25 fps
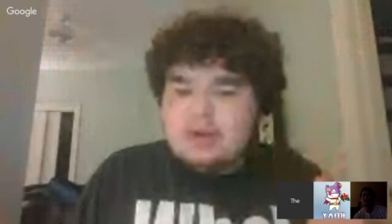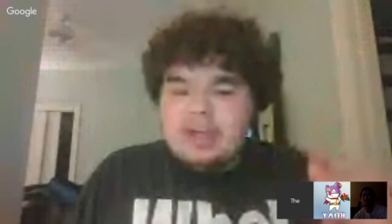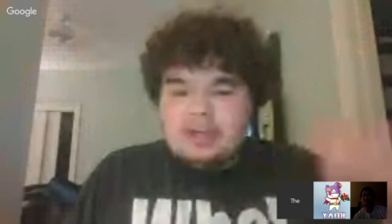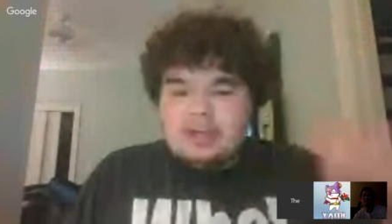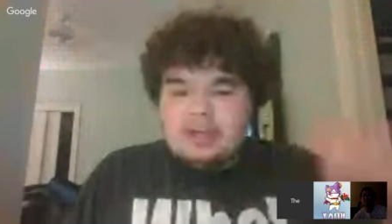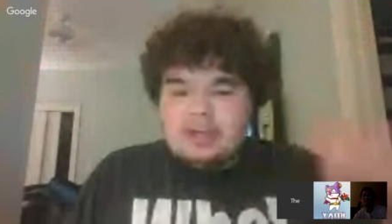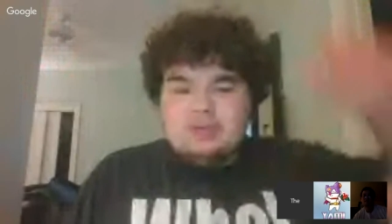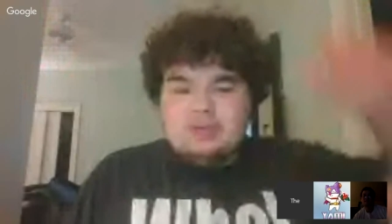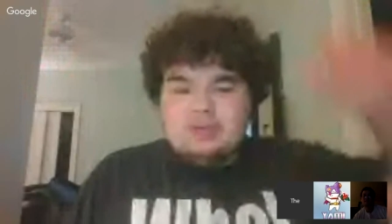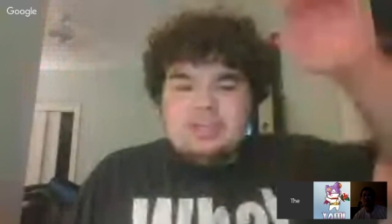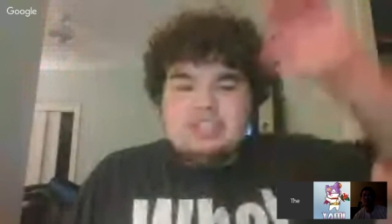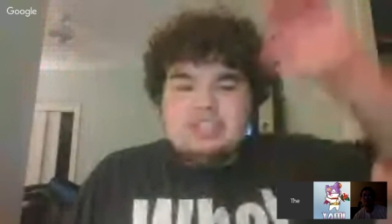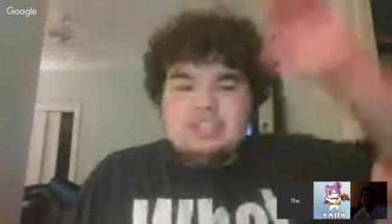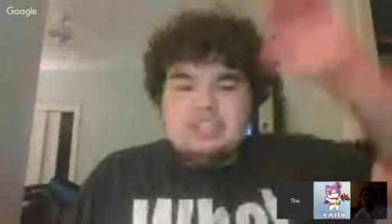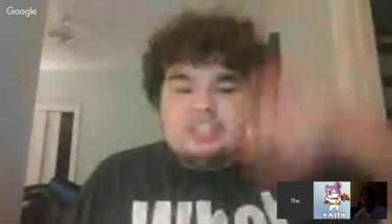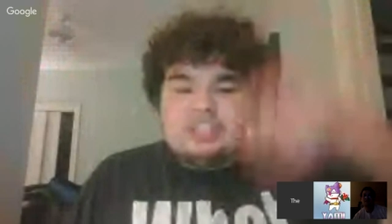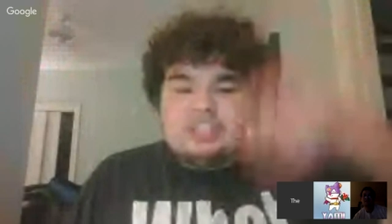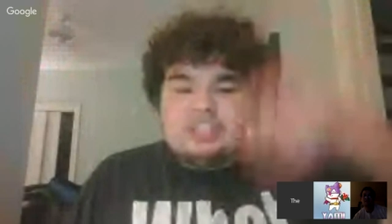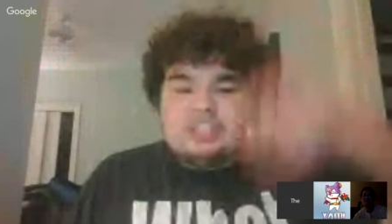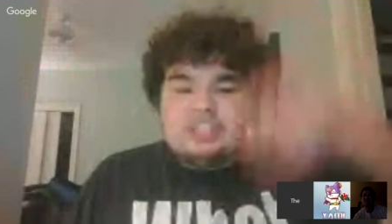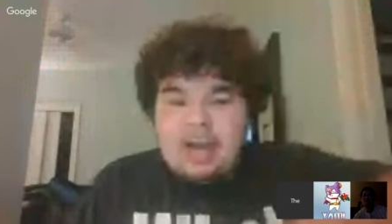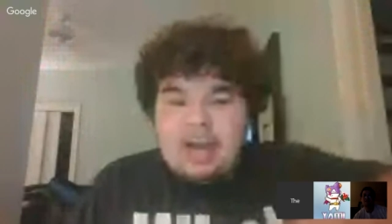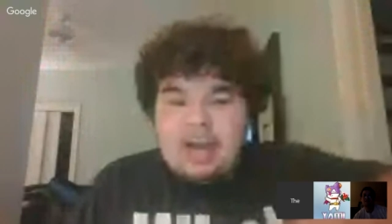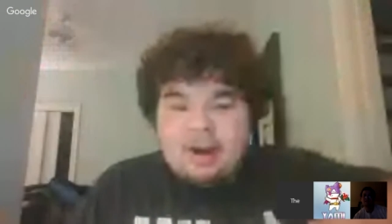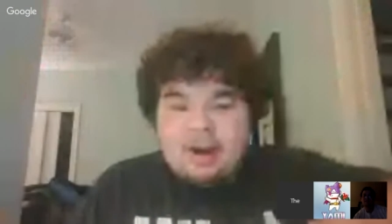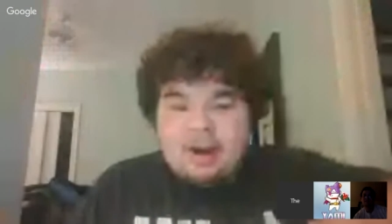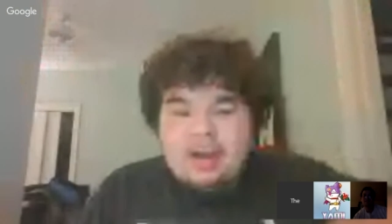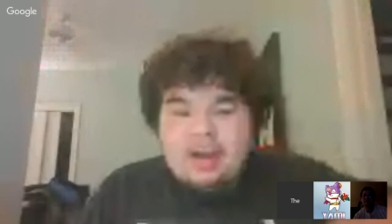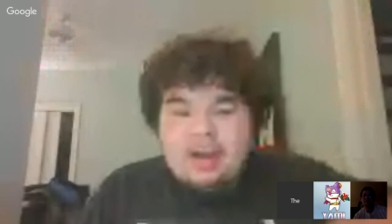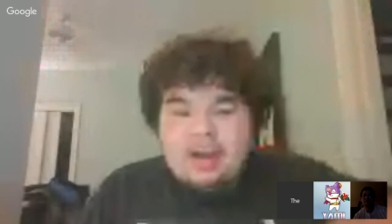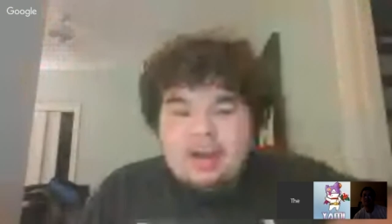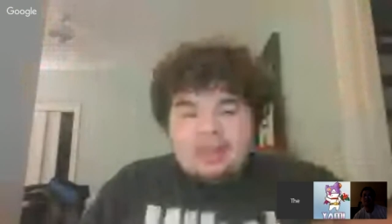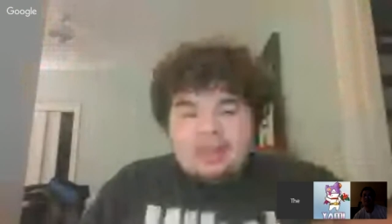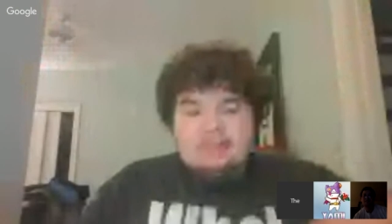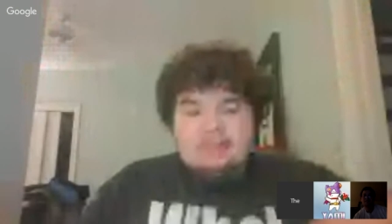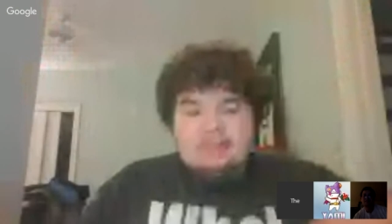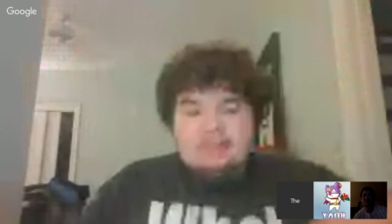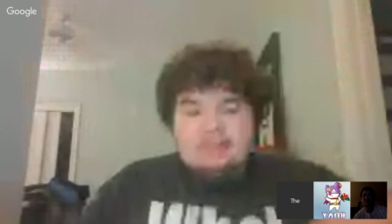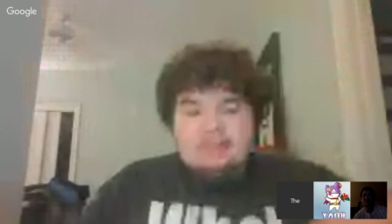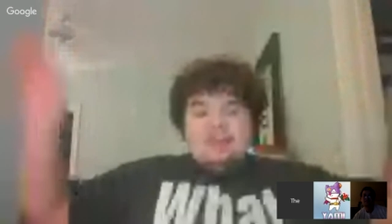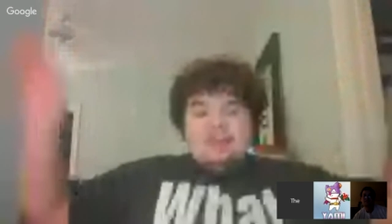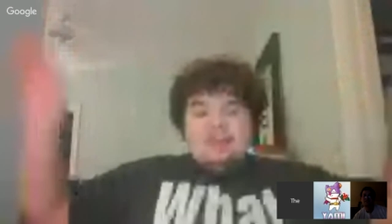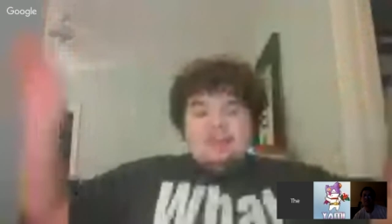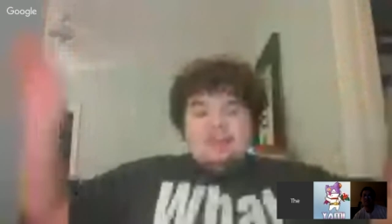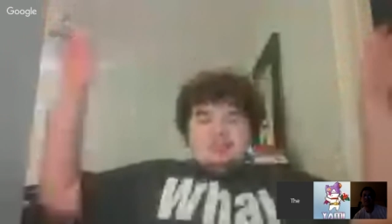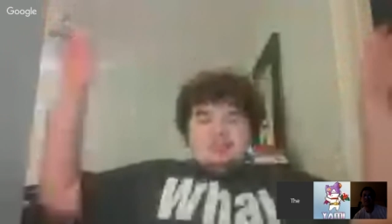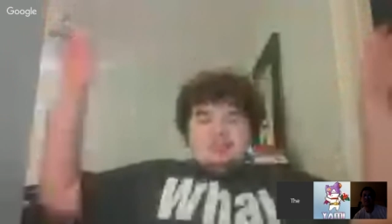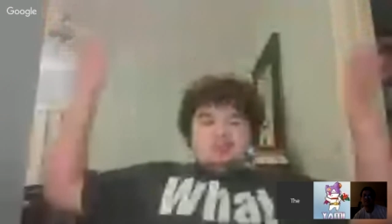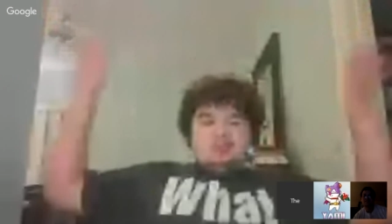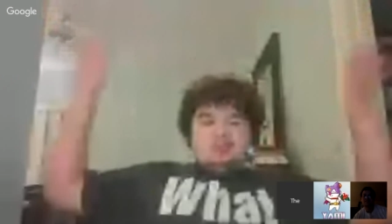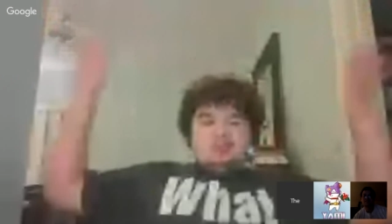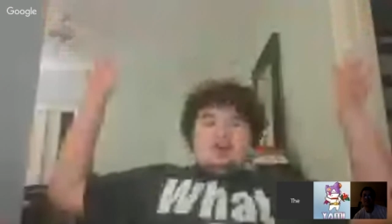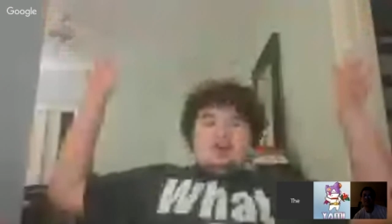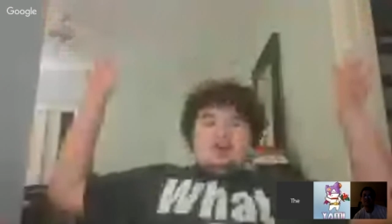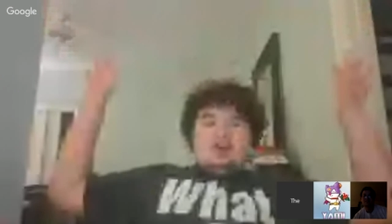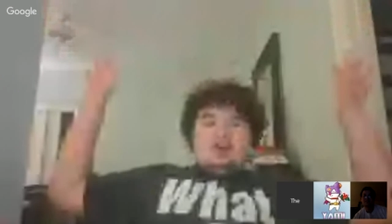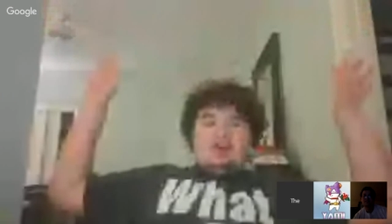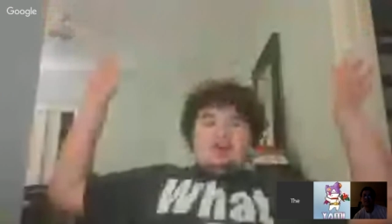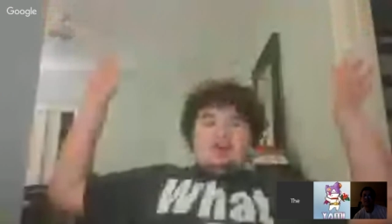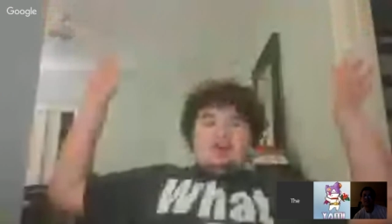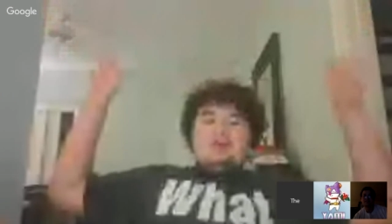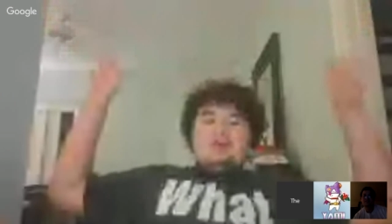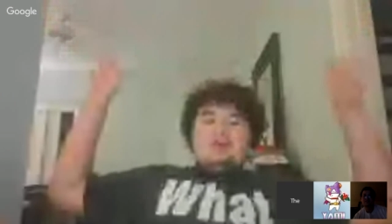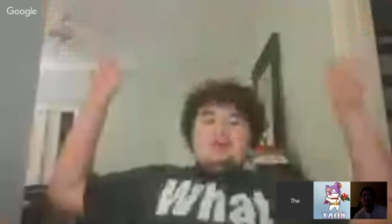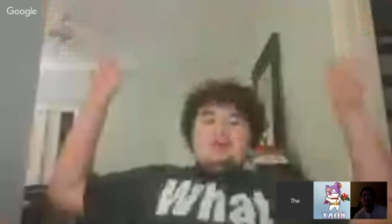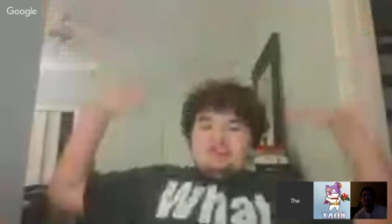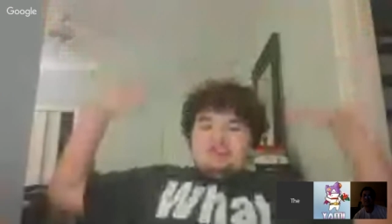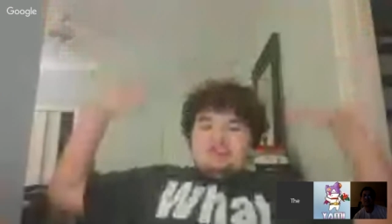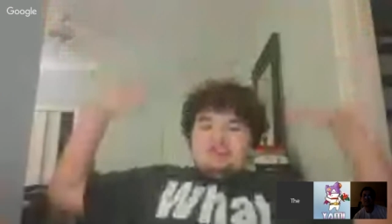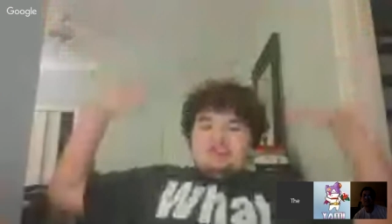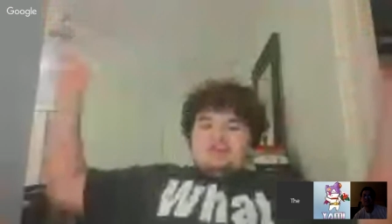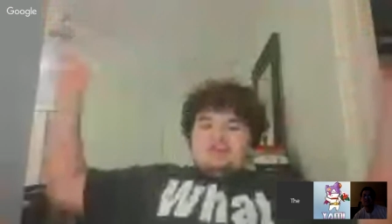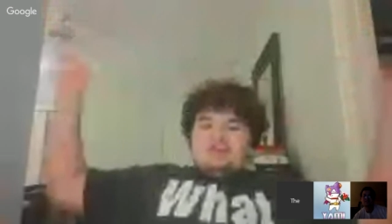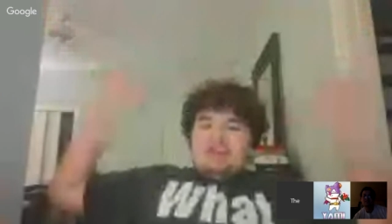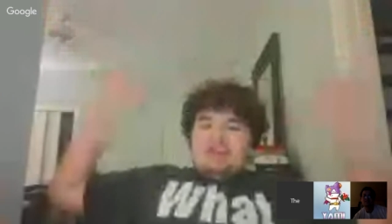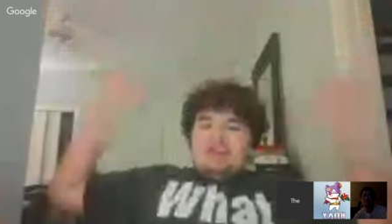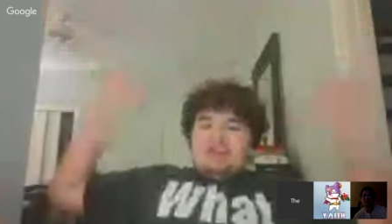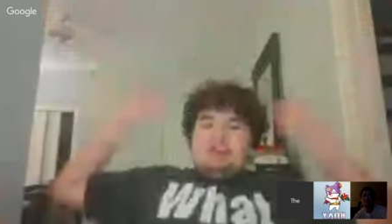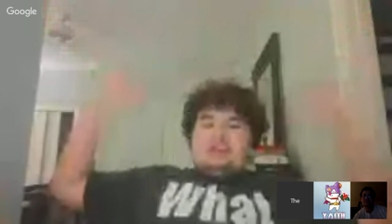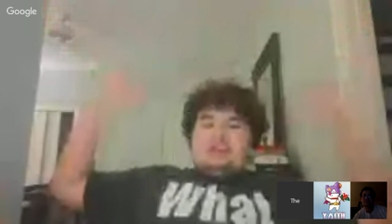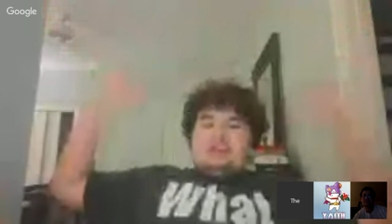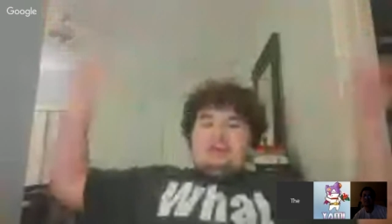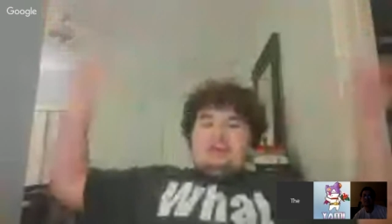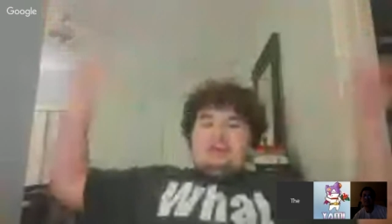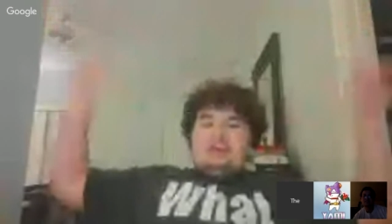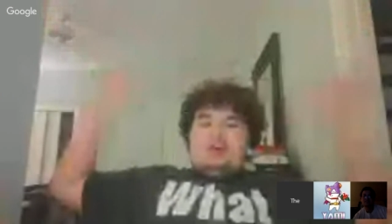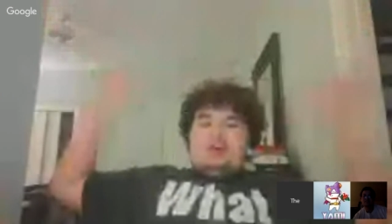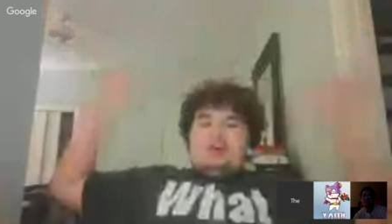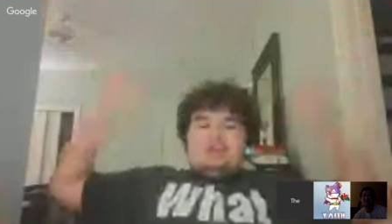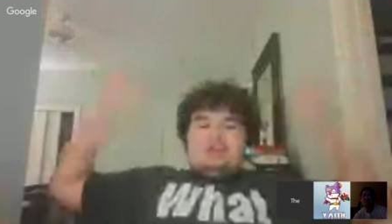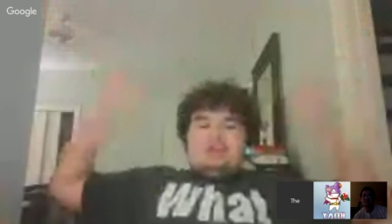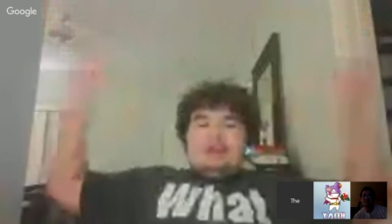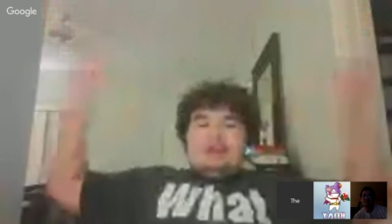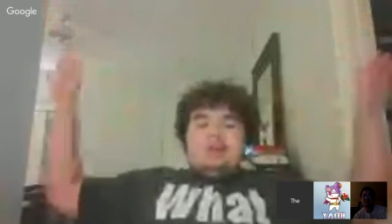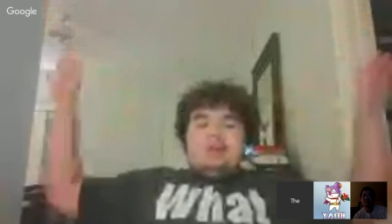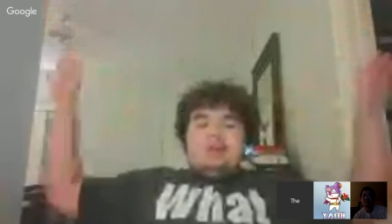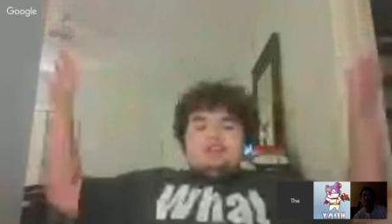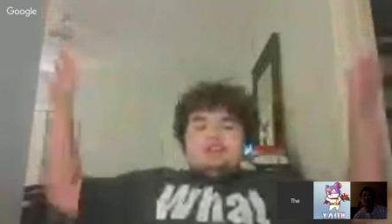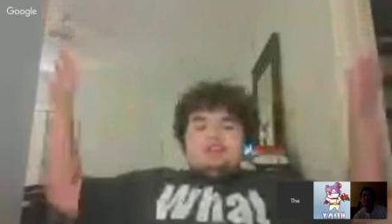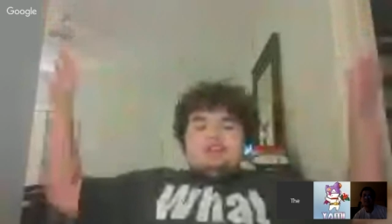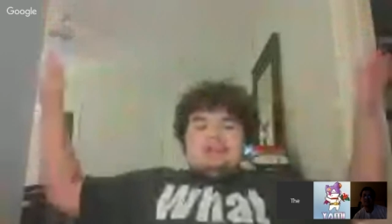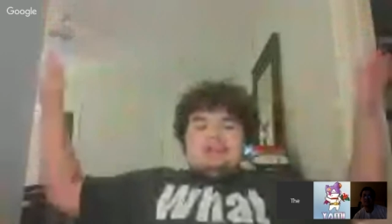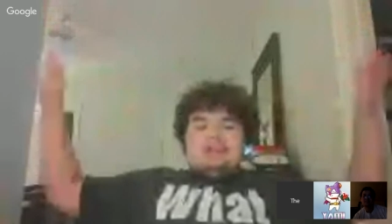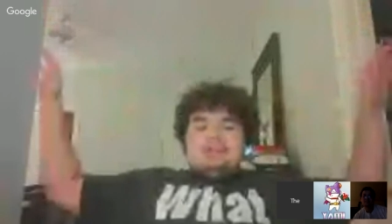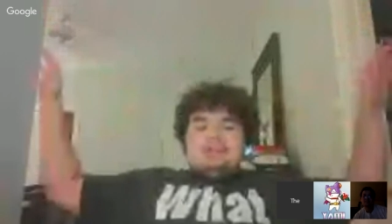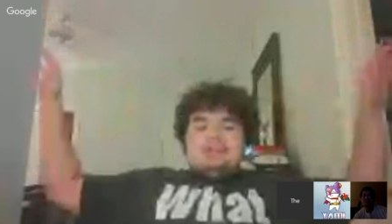and you see a chair, and a dude's arms are just flailing all about, and